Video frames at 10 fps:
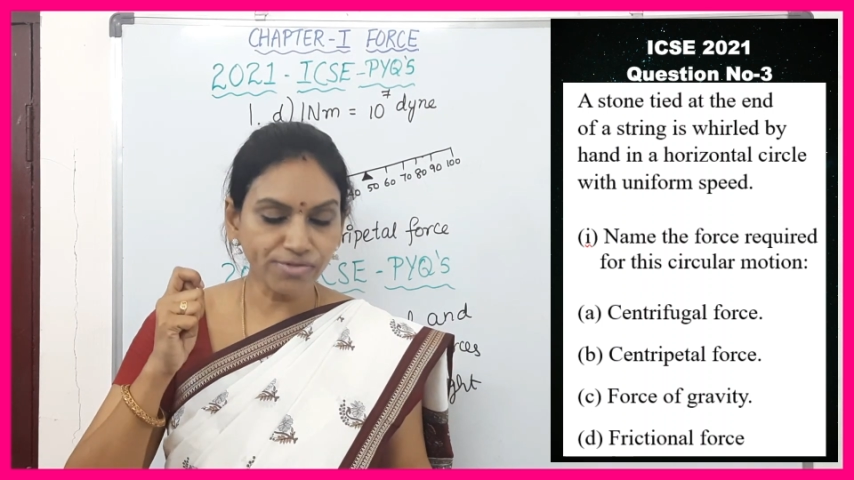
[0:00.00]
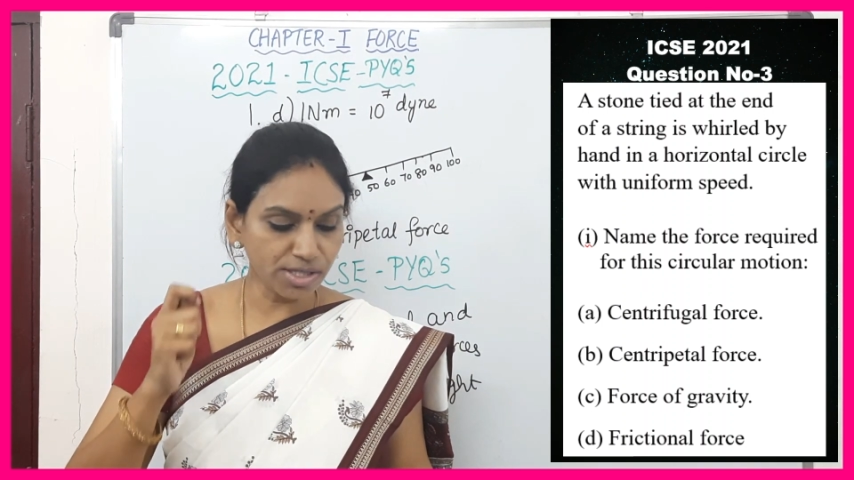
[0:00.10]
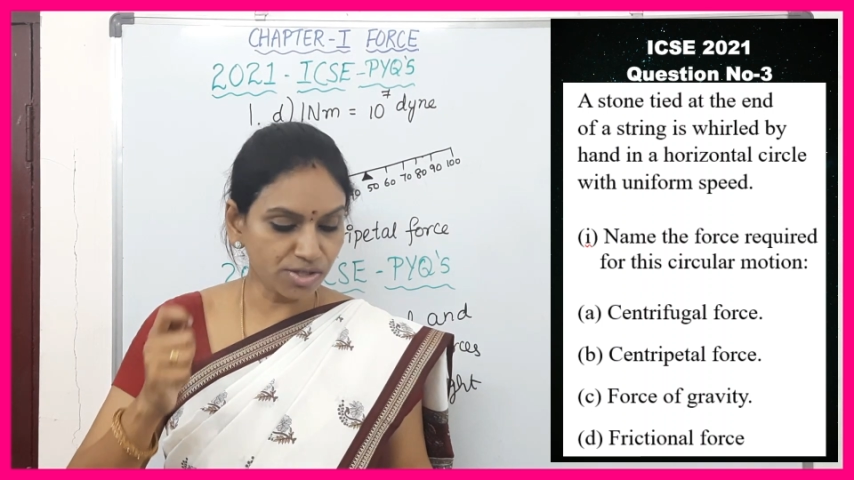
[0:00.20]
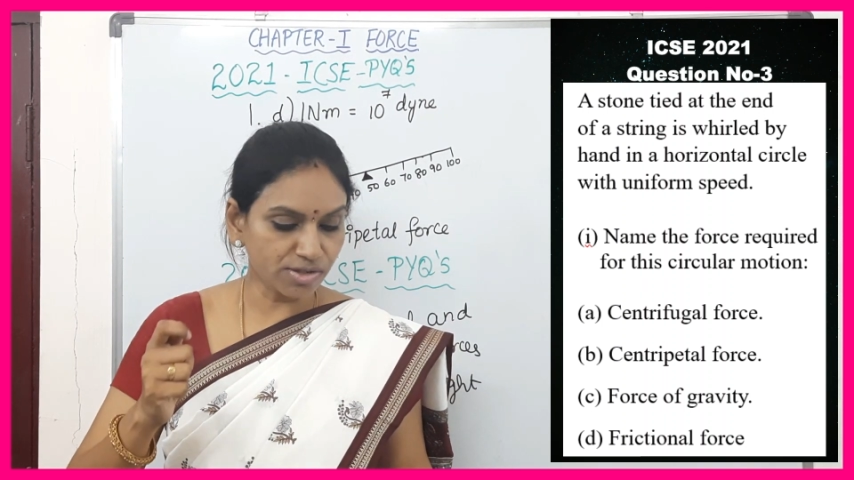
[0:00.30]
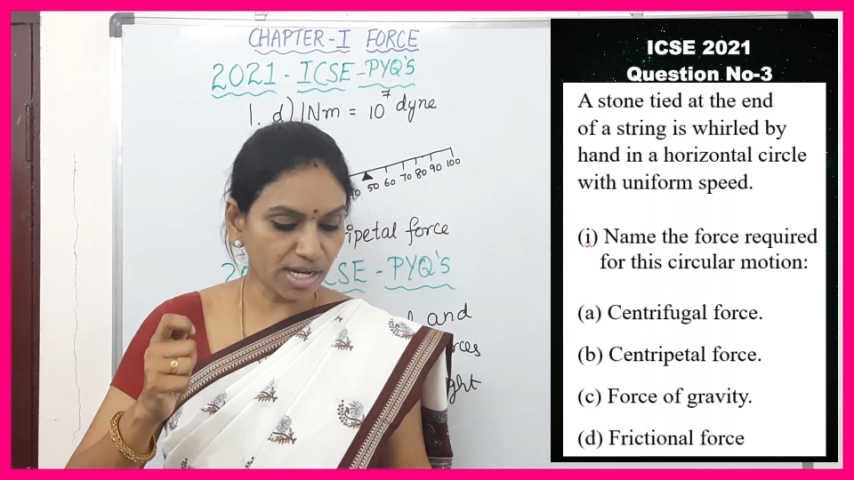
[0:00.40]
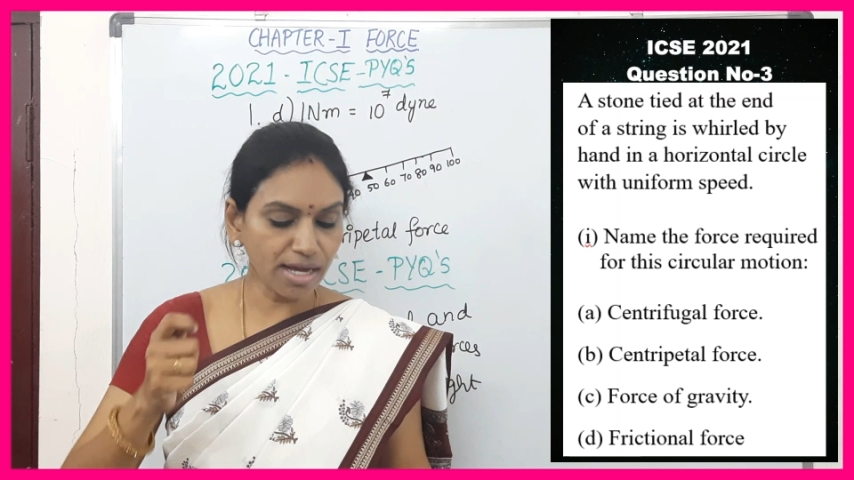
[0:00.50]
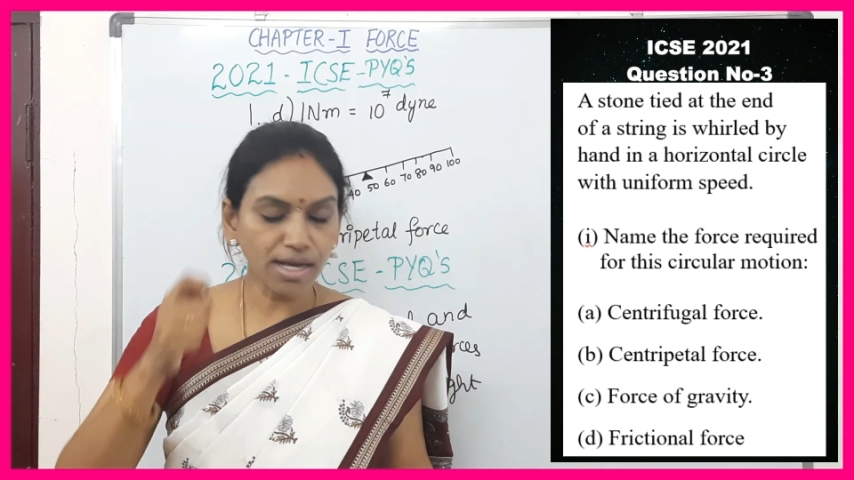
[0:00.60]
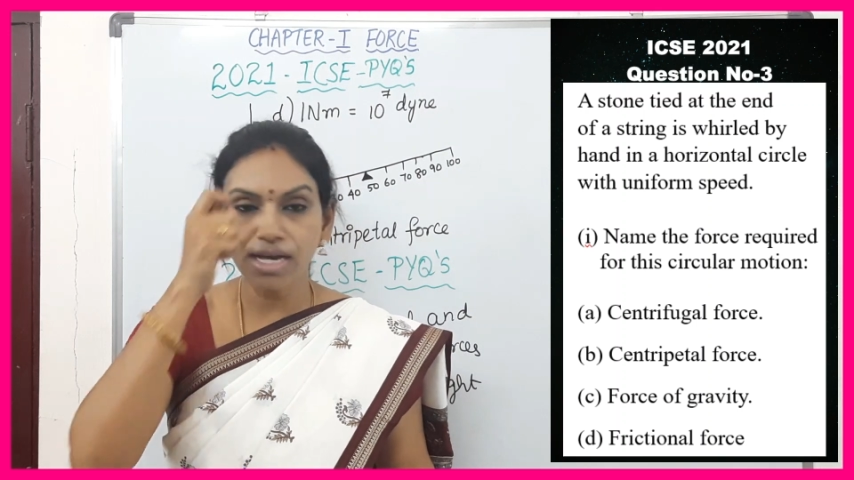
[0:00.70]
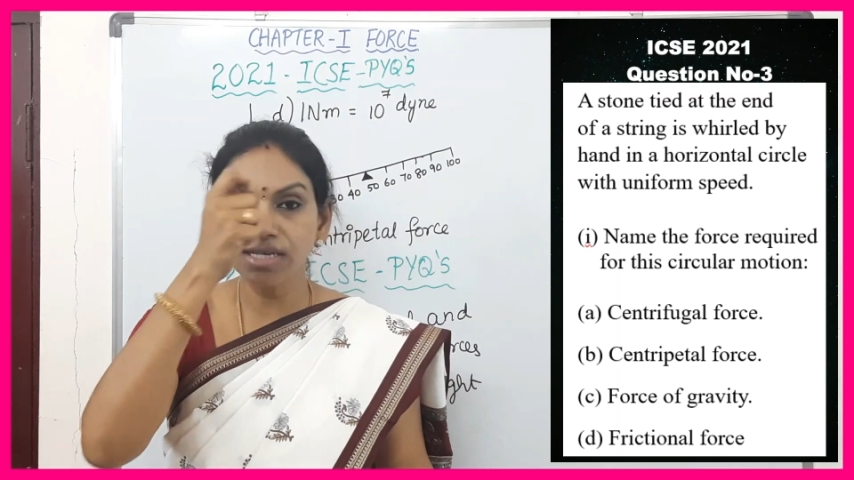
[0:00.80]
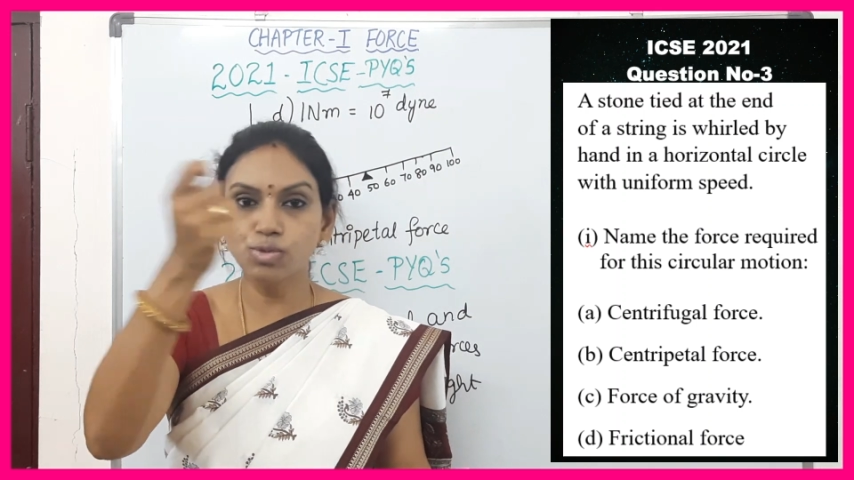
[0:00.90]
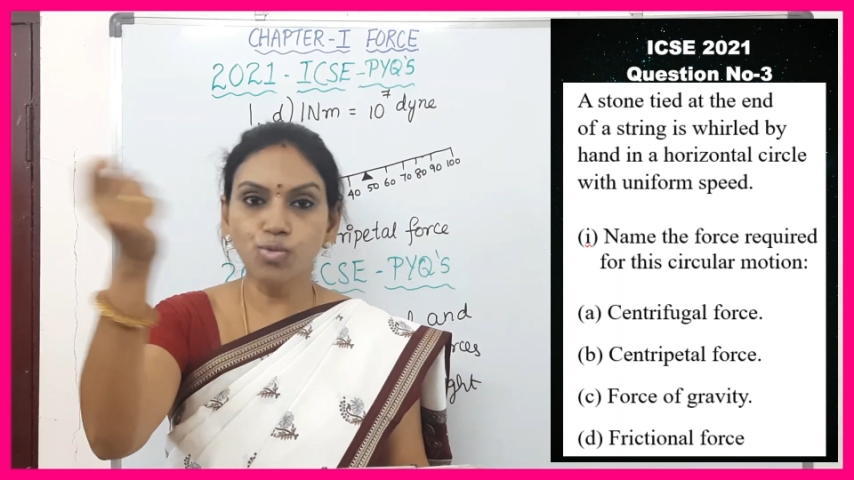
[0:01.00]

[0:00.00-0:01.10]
the string is